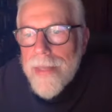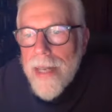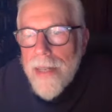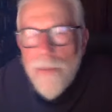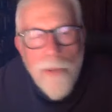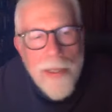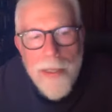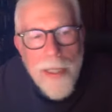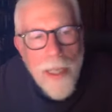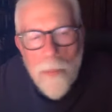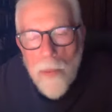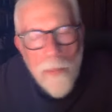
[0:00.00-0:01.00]
had written a
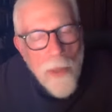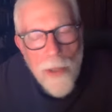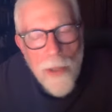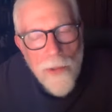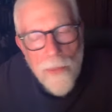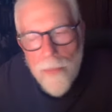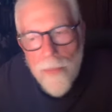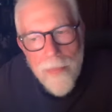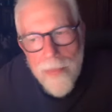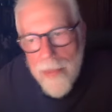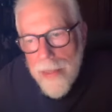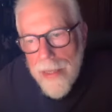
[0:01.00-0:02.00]
couple books
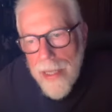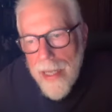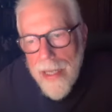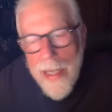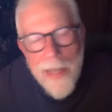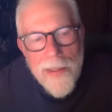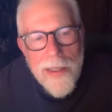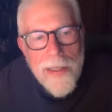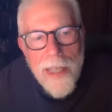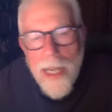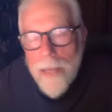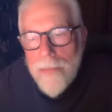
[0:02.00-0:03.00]
at the
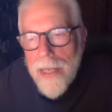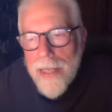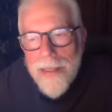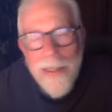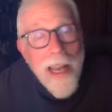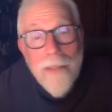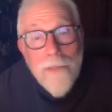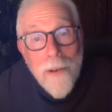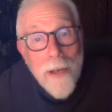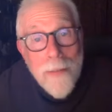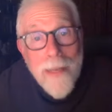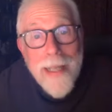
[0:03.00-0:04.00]
time, not
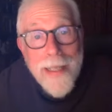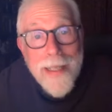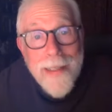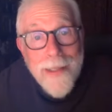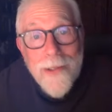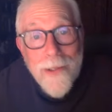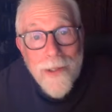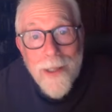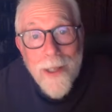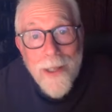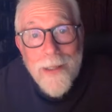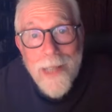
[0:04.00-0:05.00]
very many. This is a
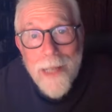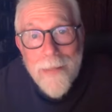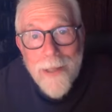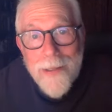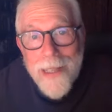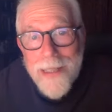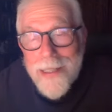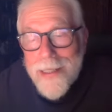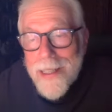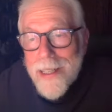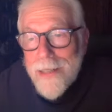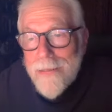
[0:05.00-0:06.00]
long time ago,
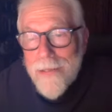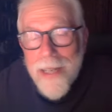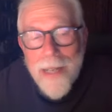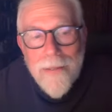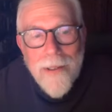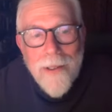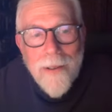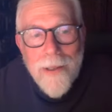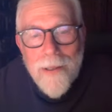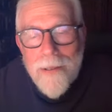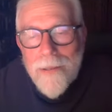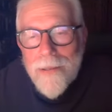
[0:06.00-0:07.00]
1995. I'd only
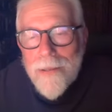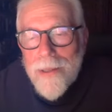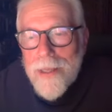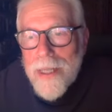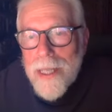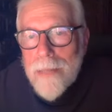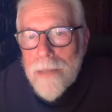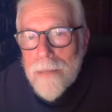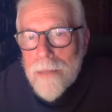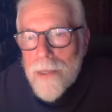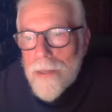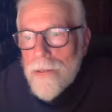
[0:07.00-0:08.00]
written a couple
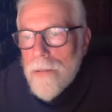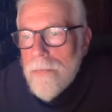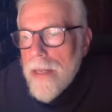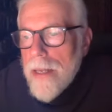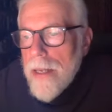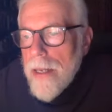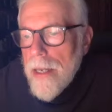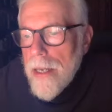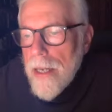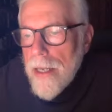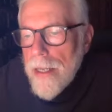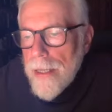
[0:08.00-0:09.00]
books.
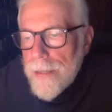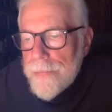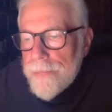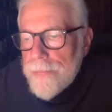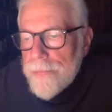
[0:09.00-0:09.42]
But